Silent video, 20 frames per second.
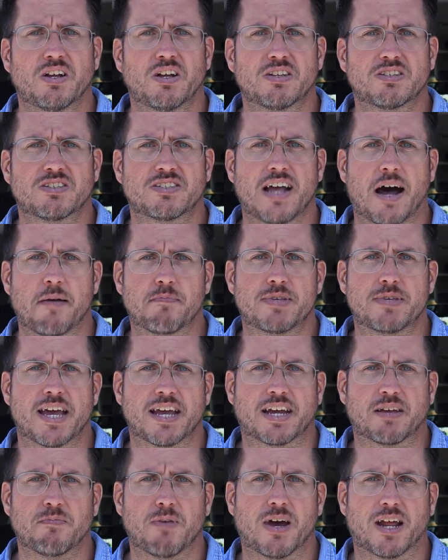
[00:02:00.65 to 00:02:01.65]
stop
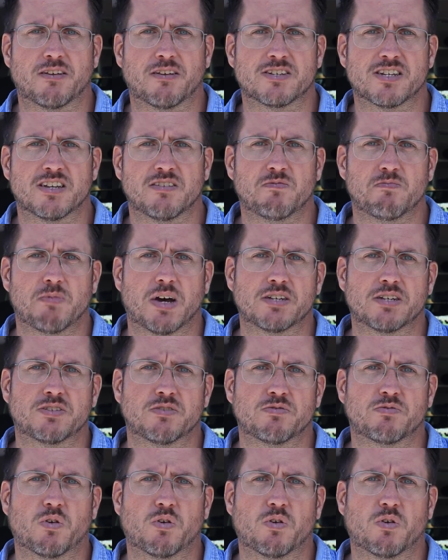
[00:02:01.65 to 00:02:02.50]
taking medicine